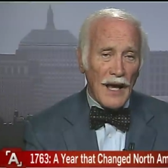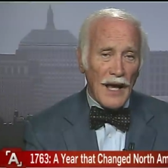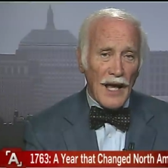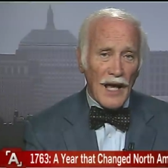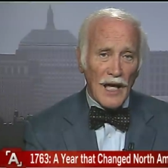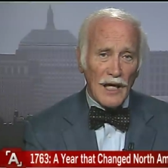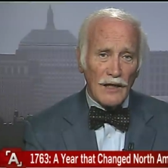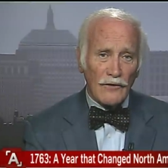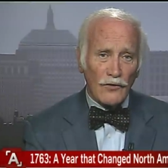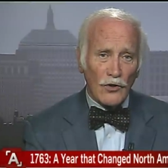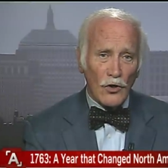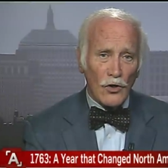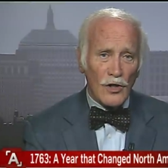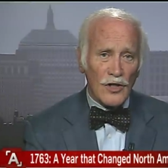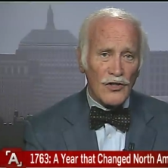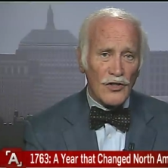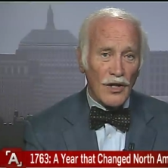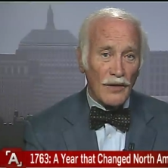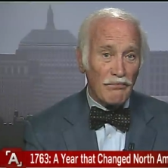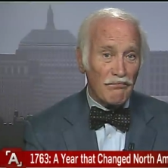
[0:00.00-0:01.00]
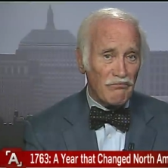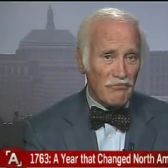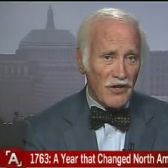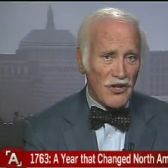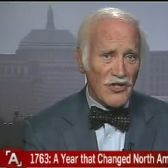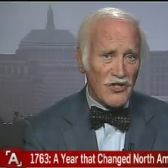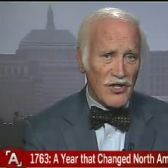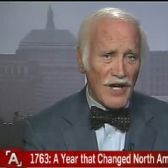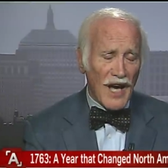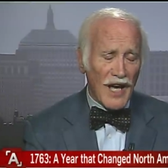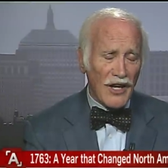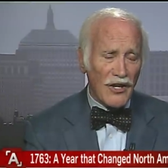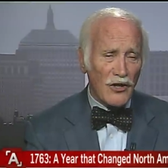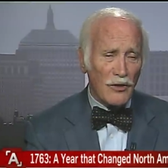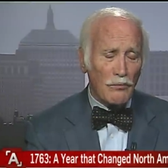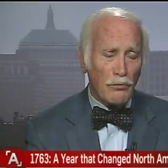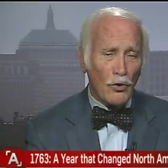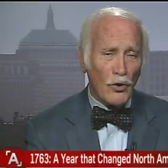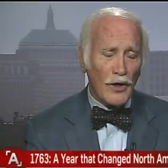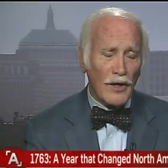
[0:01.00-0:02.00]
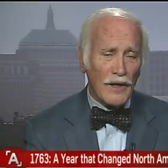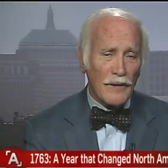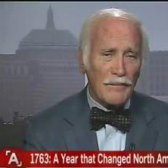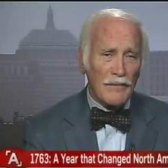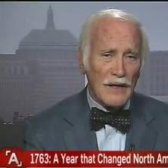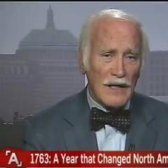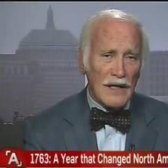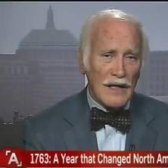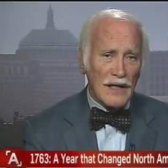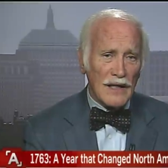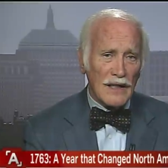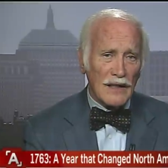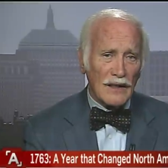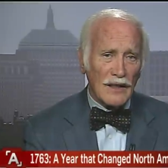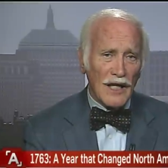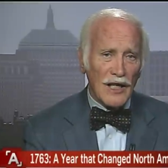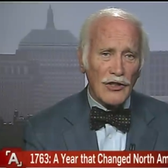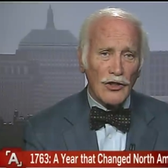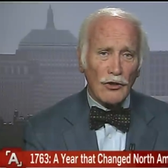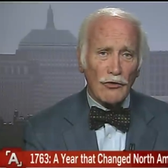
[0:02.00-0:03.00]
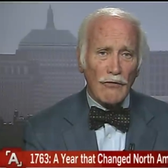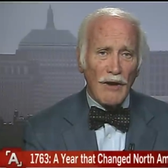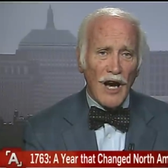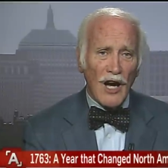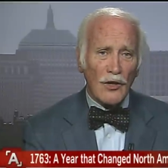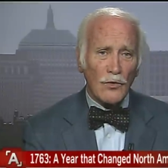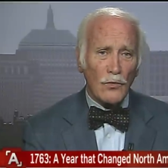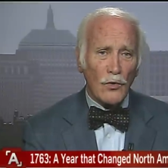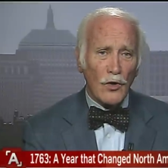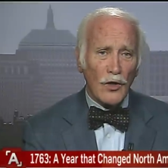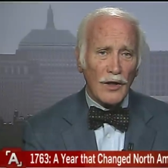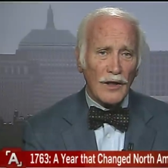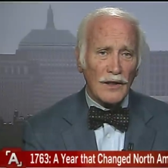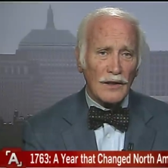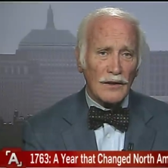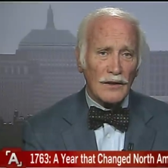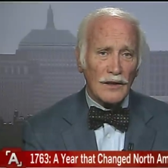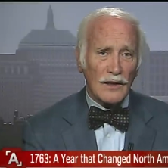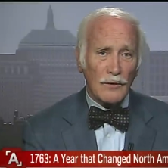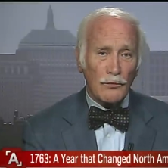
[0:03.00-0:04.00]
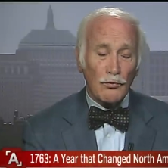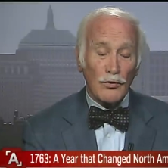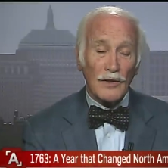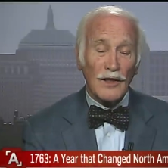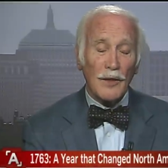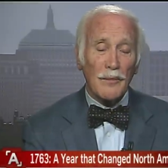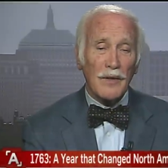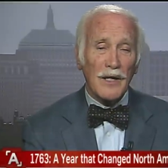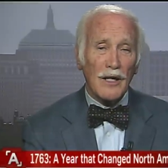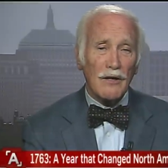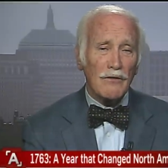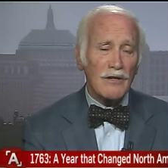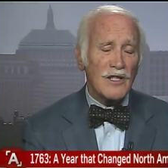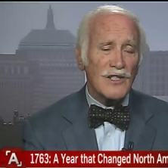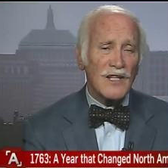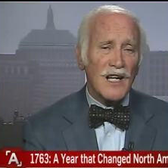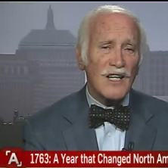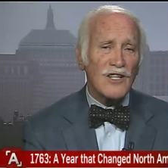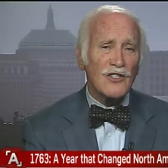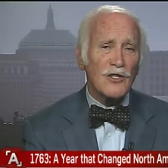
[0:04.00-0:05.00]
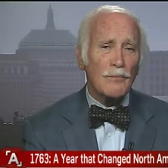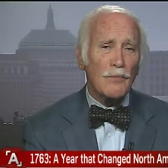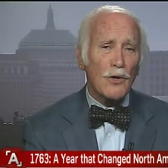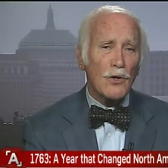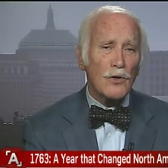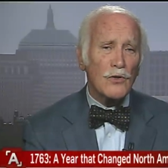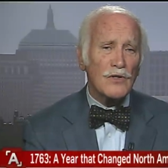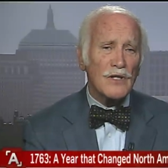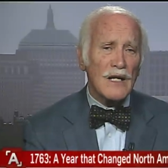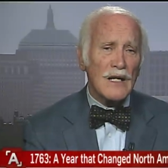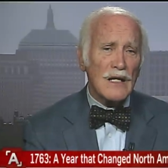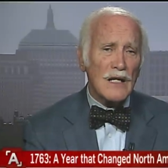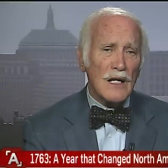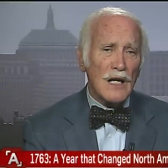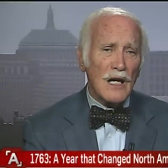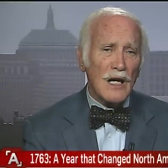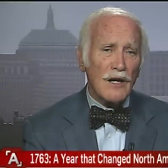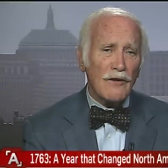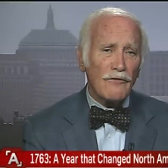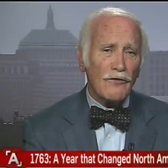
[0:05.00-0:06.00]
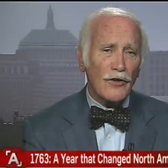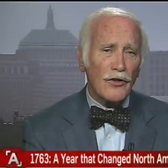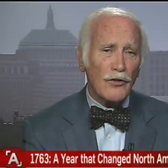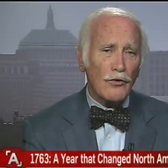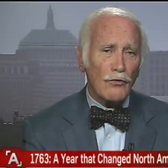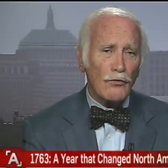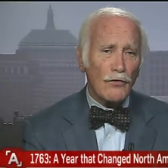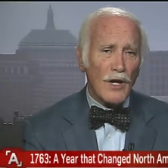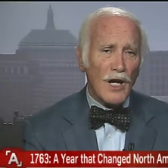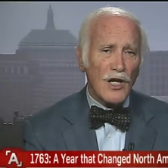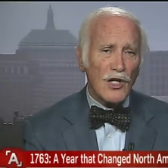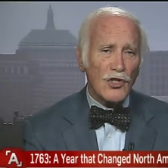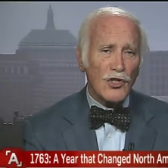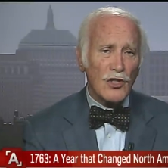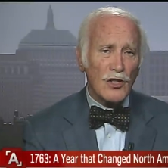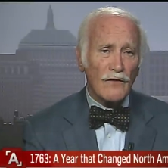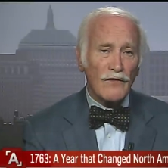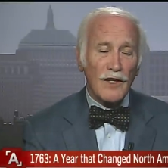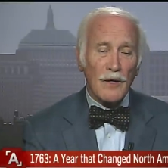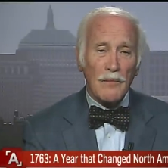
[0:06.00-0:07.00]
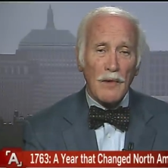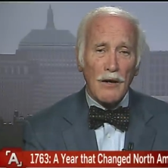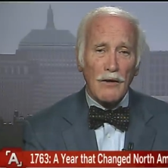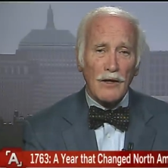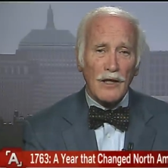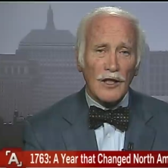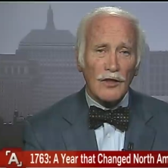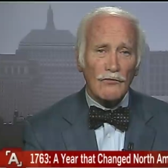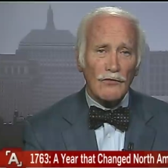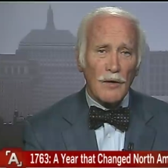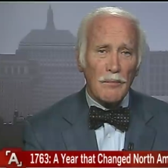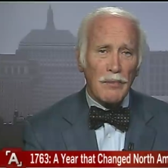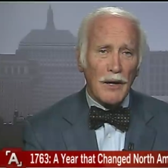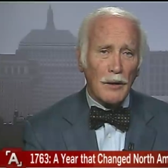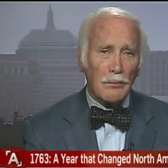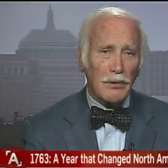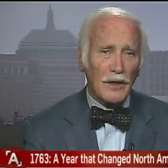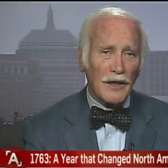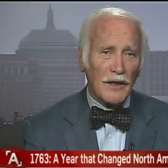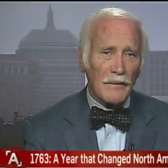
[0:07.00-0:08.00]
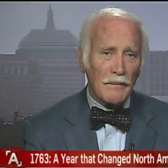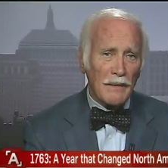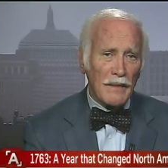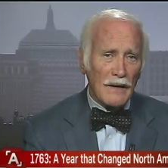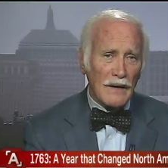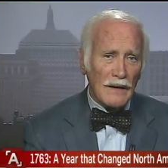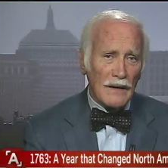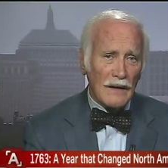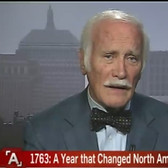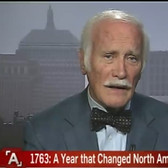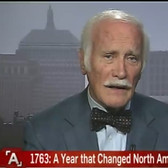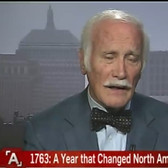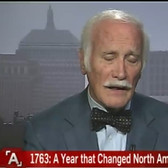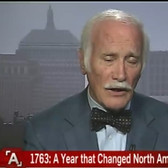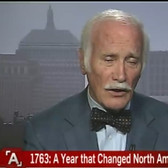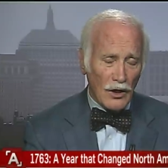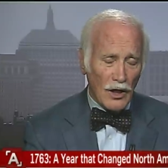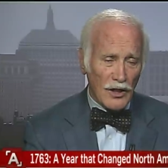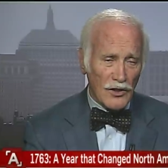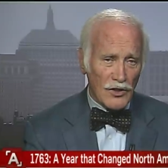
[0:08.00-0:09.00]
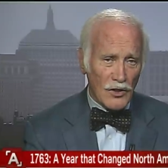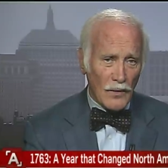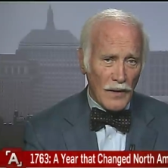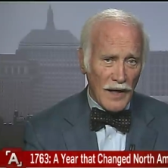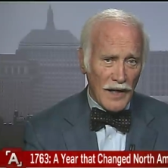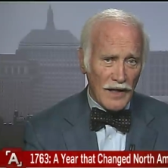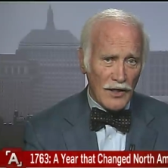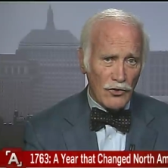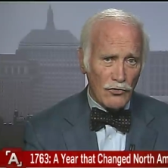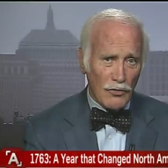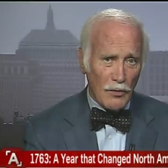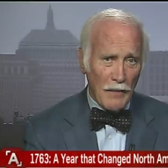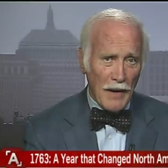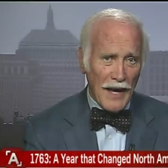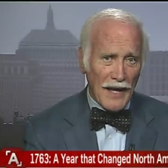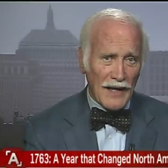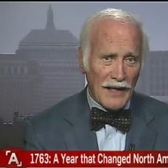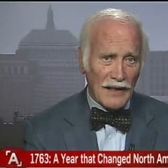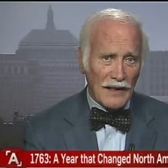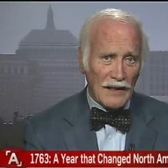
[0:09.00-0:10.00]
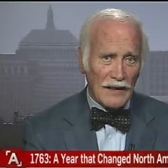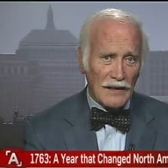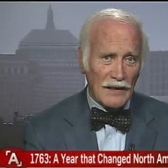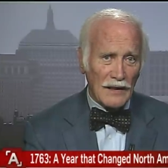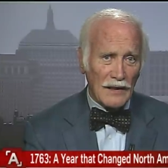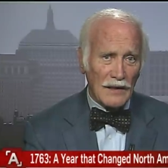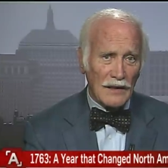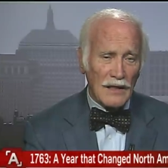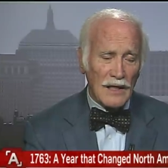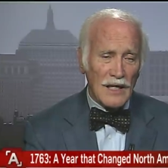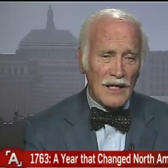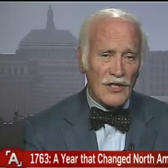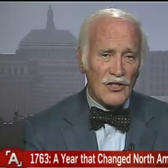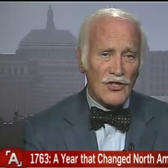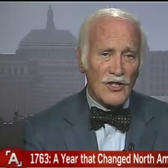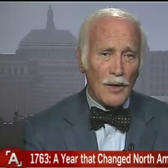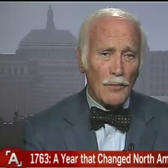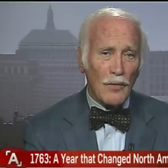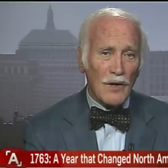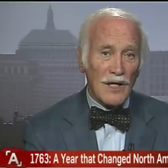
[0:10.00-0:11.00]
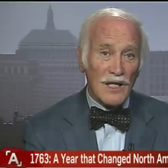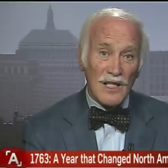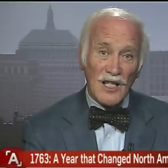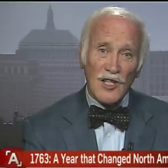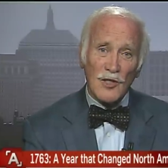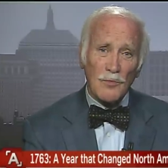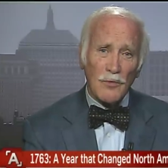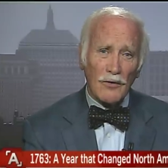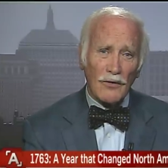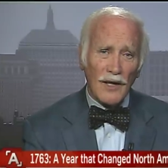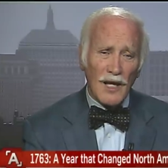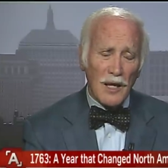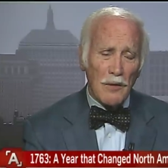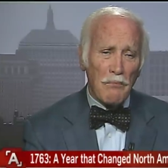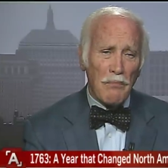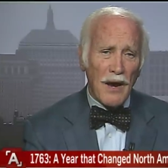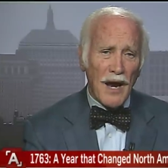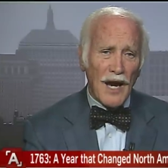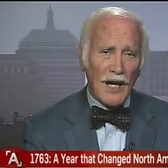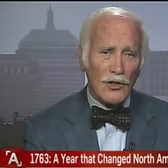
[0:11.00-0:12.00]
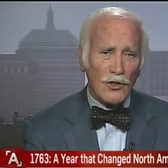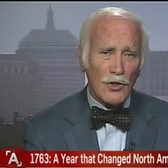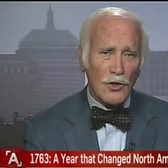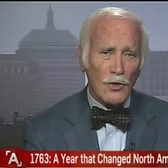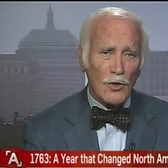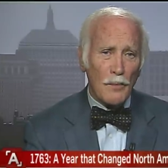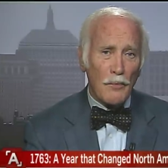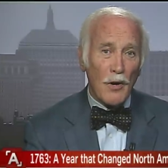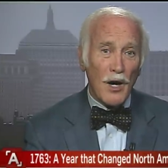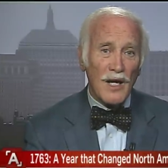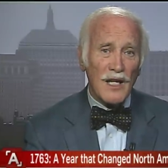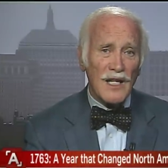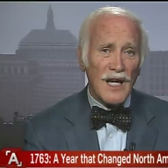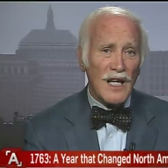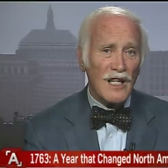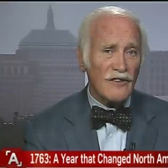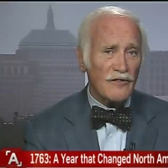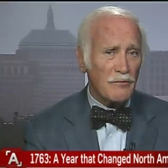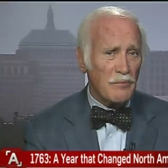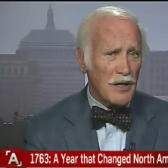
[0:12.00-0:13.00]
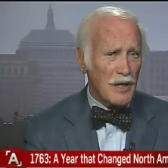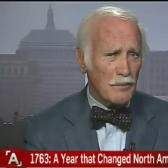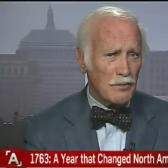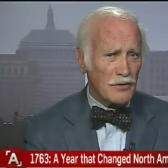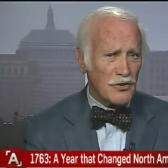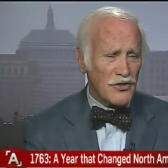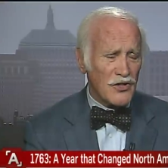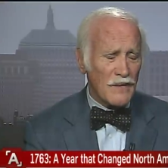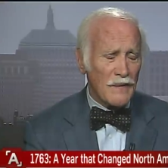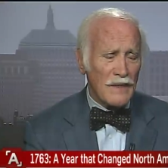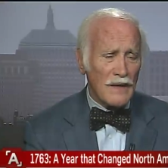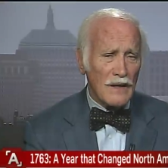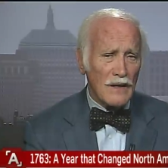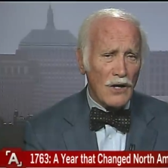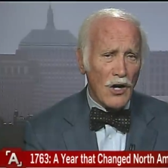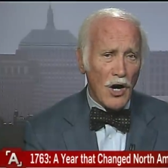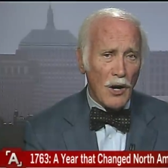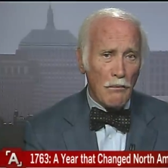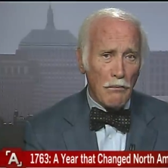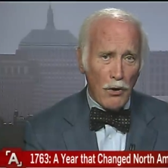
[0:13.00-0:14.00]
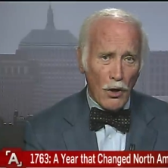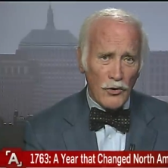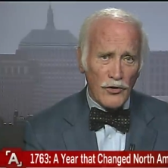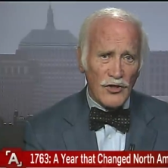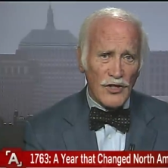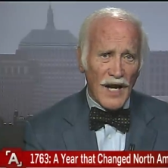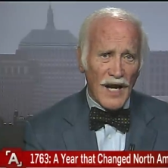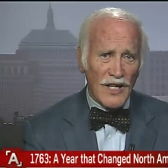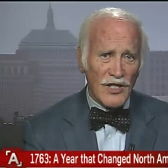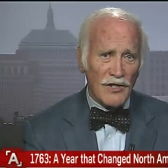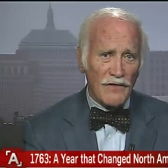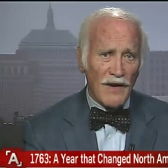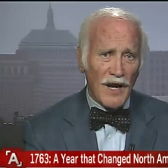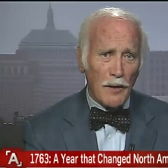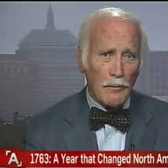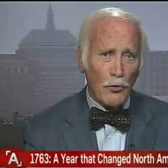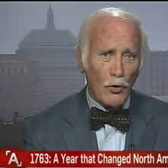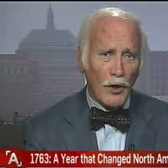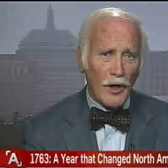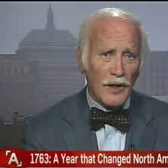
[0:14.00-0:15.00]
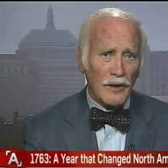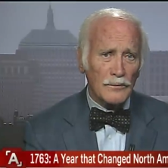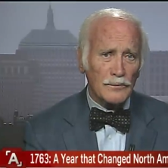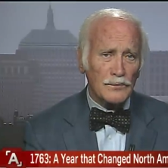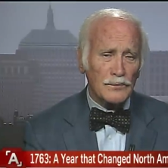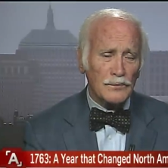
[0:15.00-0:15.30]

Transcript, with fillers: And, of course, on this side of the border, it laid the groundwork, the preliminaries, I suppose, uh, for the creation of the American Republic. It also had a dramatic and uh, somewhat dismal impact, too, upon native peoples on both sides of our border.